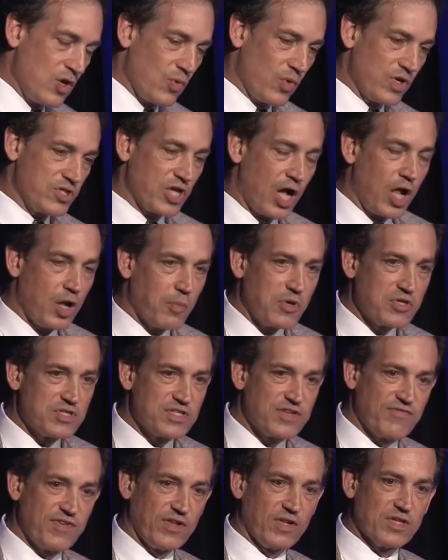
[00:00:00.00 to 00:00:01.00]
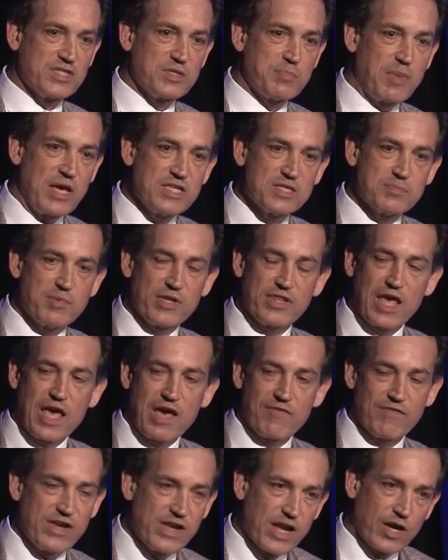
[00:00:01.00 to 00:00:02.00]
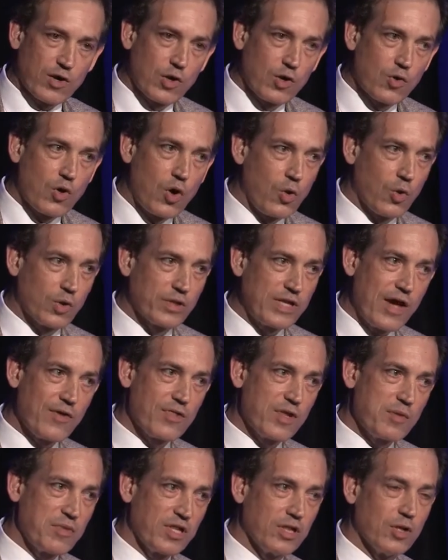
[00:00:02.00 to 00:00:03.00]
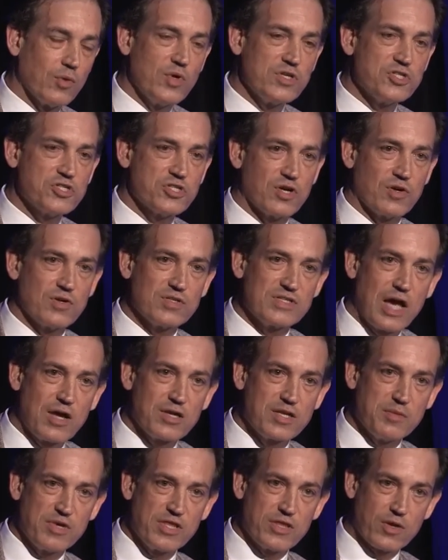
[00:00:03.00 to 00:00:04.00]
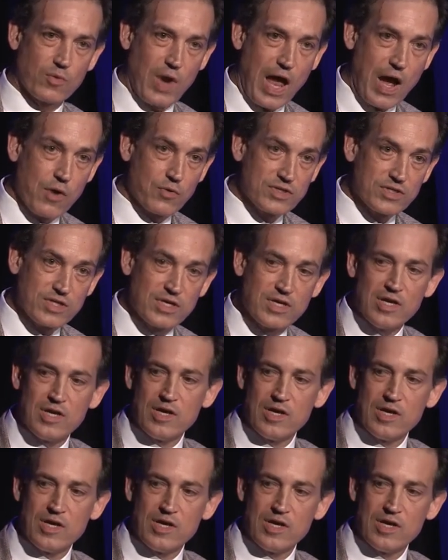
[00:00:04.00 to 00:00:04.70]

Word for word: which almost fill space, but they have a narrow hole down the middle, which turns out to be the route